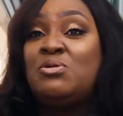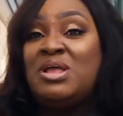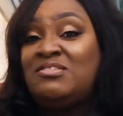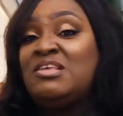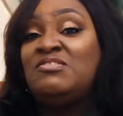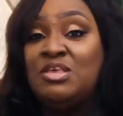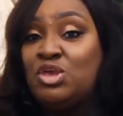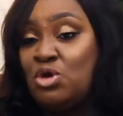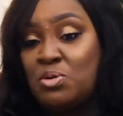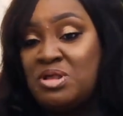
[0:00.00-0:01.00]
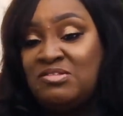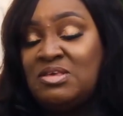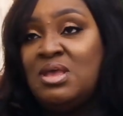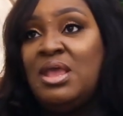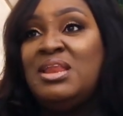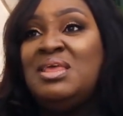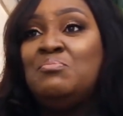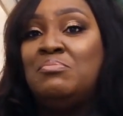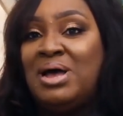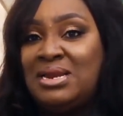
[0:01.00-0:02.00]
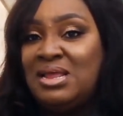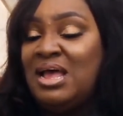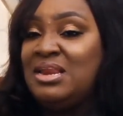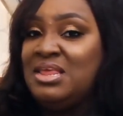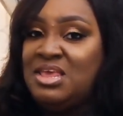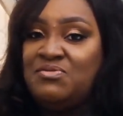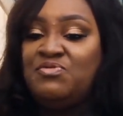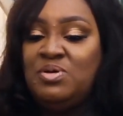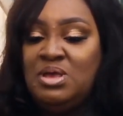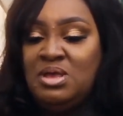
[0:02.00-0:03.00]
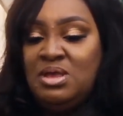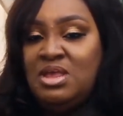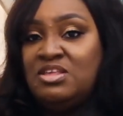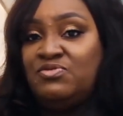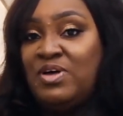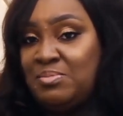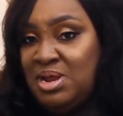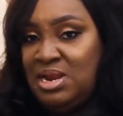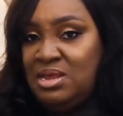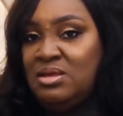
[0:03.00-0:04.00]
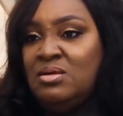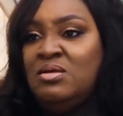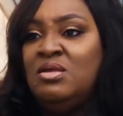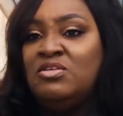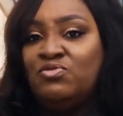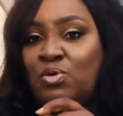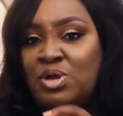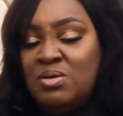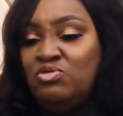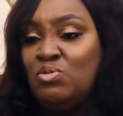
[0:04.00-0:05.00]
greatest security any man can give his family is for him to